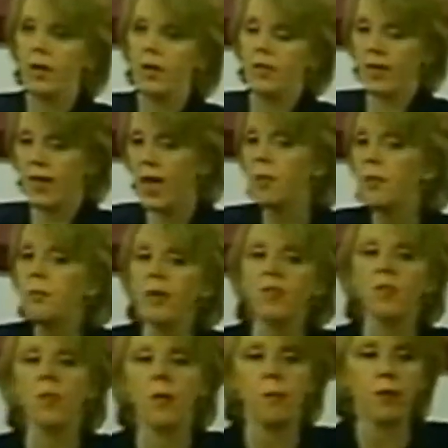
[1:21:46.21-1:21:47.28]
They came and
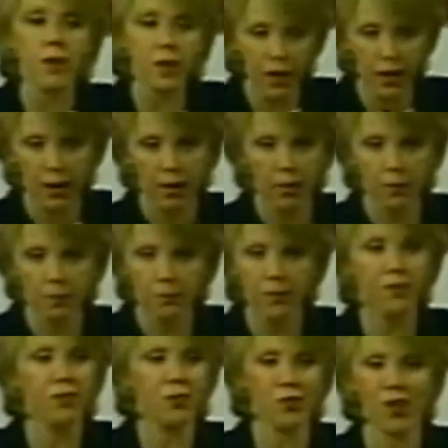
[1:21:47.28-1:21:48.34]
picked him up in a car.
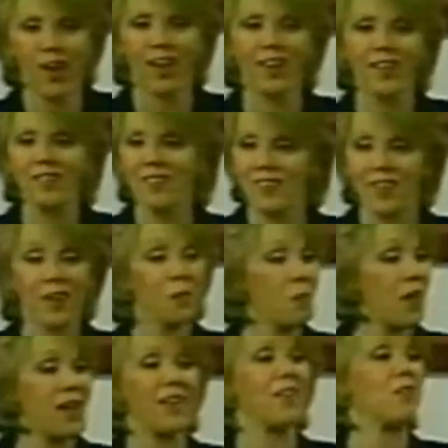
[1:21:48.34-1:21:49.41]
They said, Johnny, tonight,
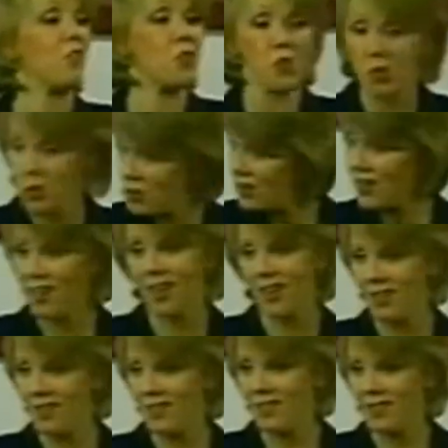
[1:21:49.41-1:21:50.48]
man, is your night.
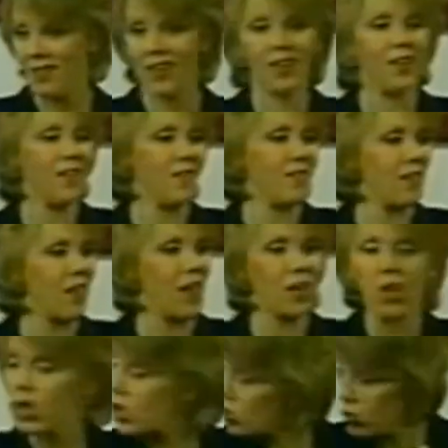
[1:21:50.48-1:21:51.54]
It is like
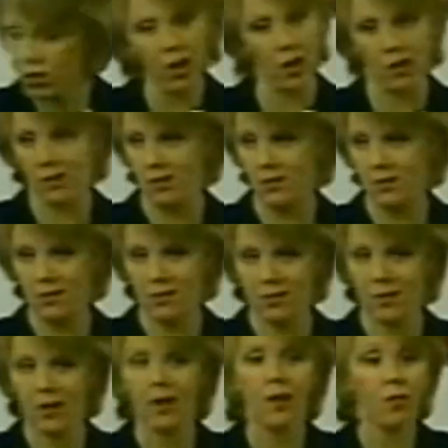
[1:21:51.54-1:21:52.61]
your night.
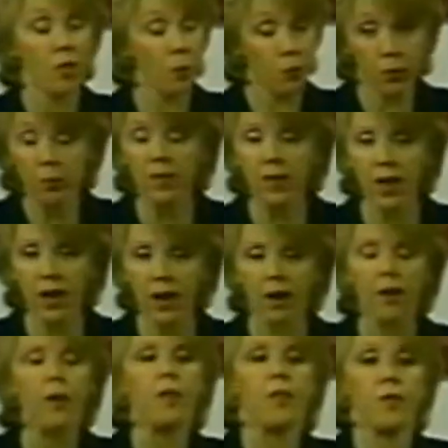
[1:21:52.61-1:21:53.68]
They put him in the
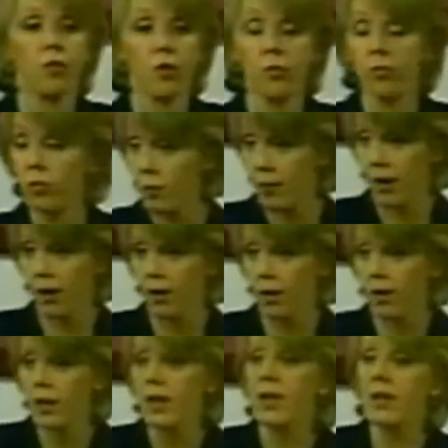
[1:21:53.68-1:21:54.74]
car. They took him to a
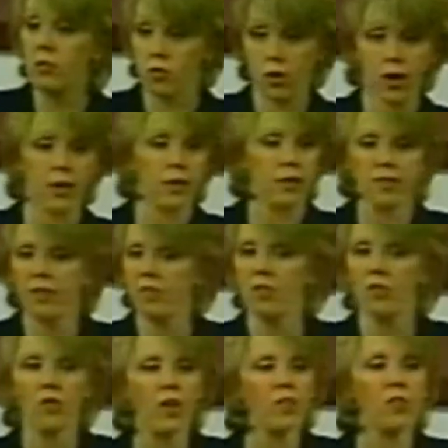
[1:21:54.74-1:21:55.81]
bar. He drank. He says
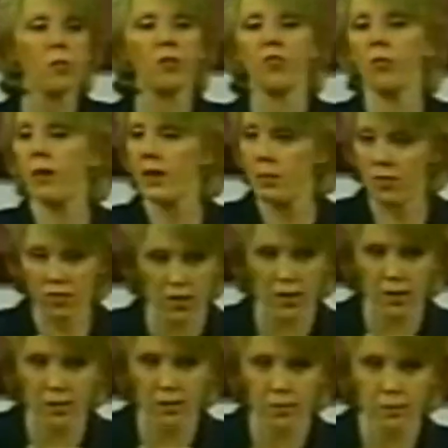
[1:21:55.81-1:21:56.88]
he drank so much it made him sick.